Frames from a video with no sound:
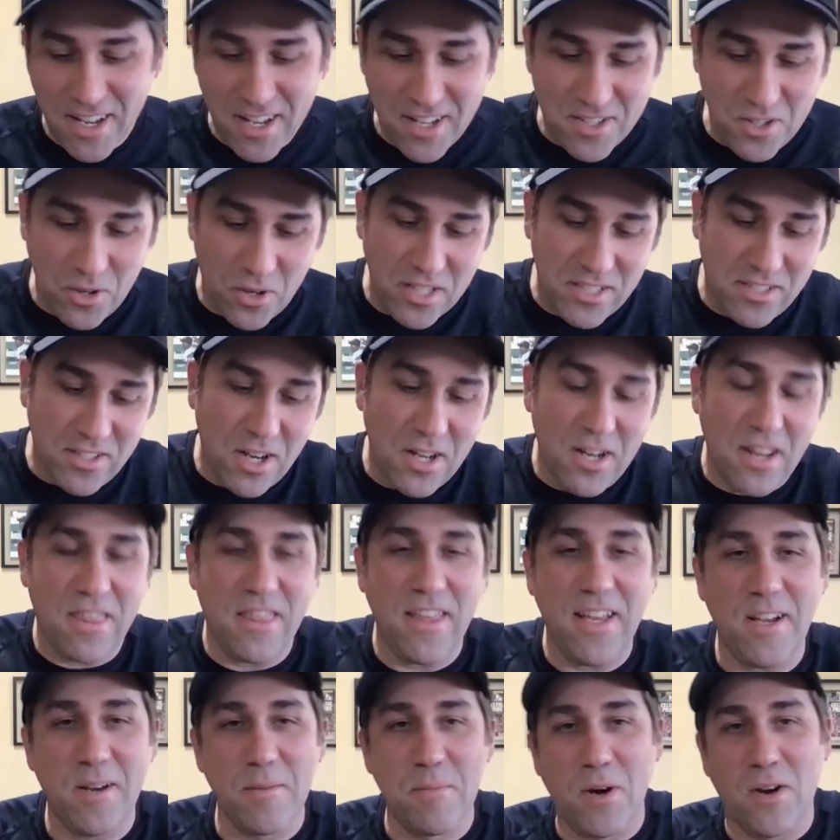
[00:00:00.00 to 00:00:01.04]
So I started to
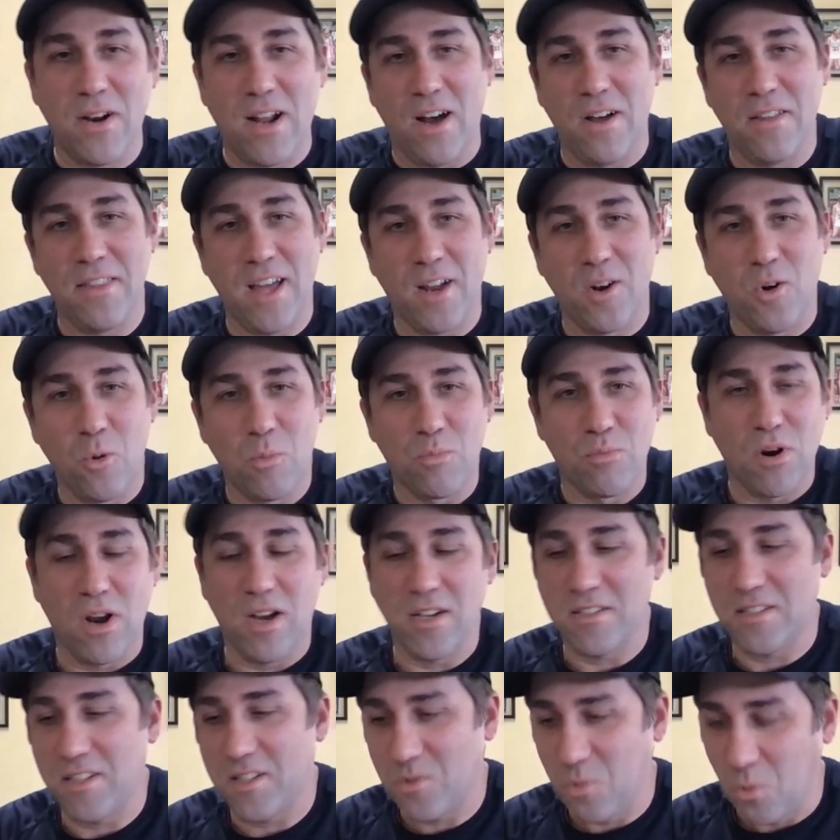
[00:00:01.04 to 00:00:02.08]
think about how that whole
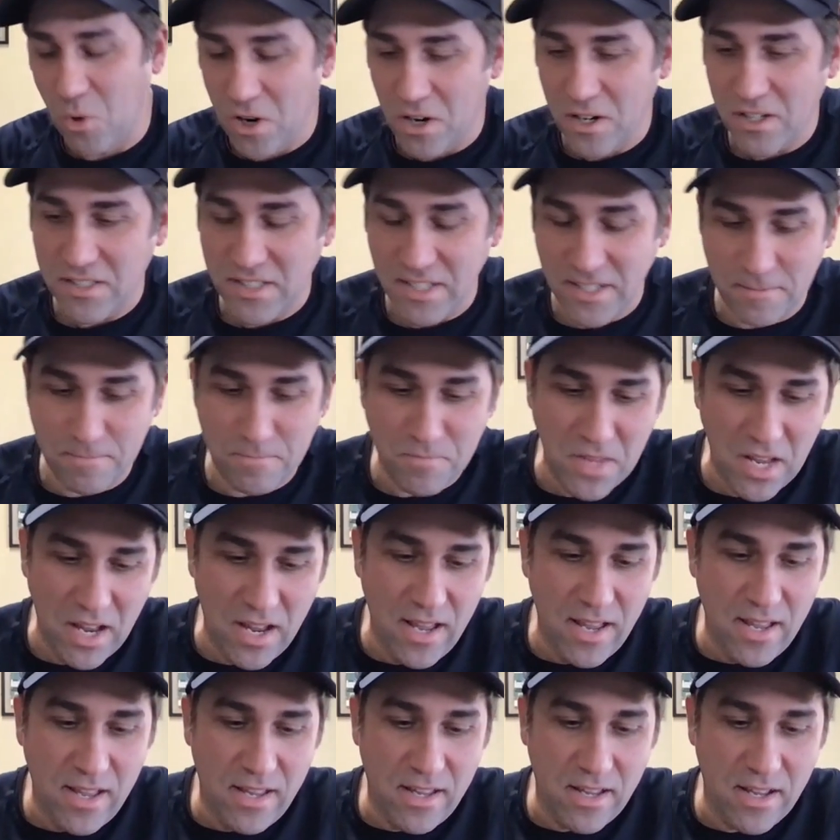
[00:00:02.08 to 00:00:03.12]
process worked. And
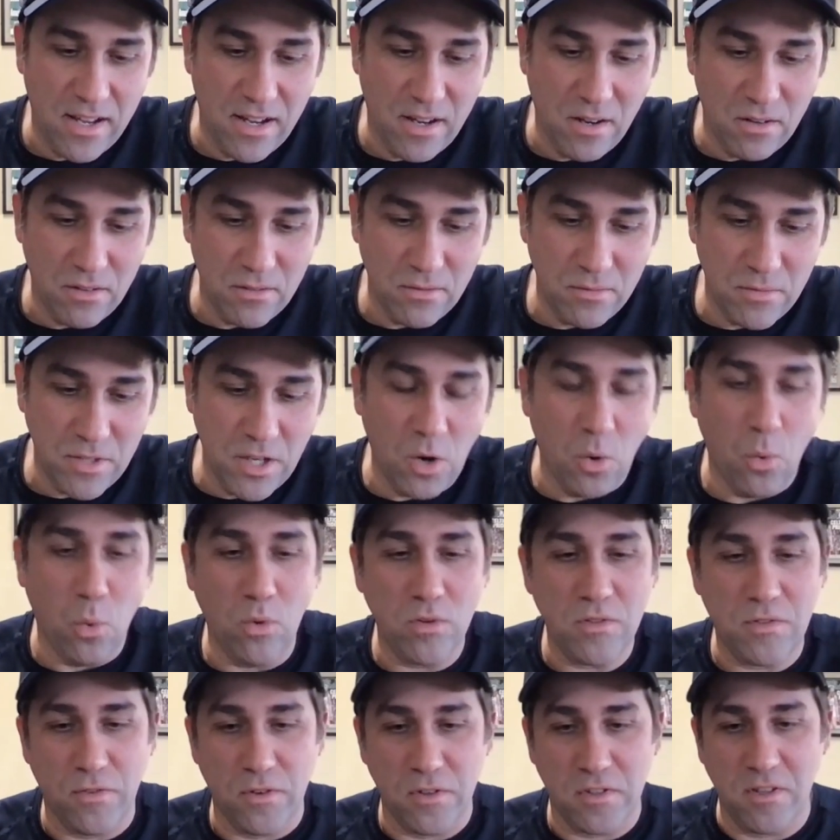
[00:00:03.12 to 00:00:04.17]

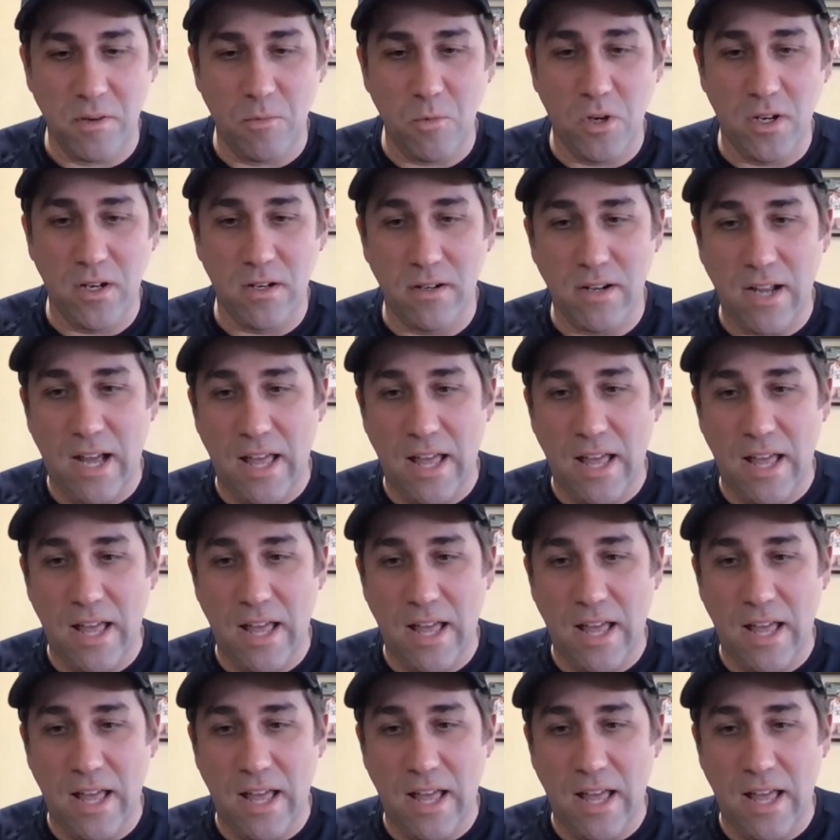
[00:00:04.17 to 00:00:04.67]
for someone,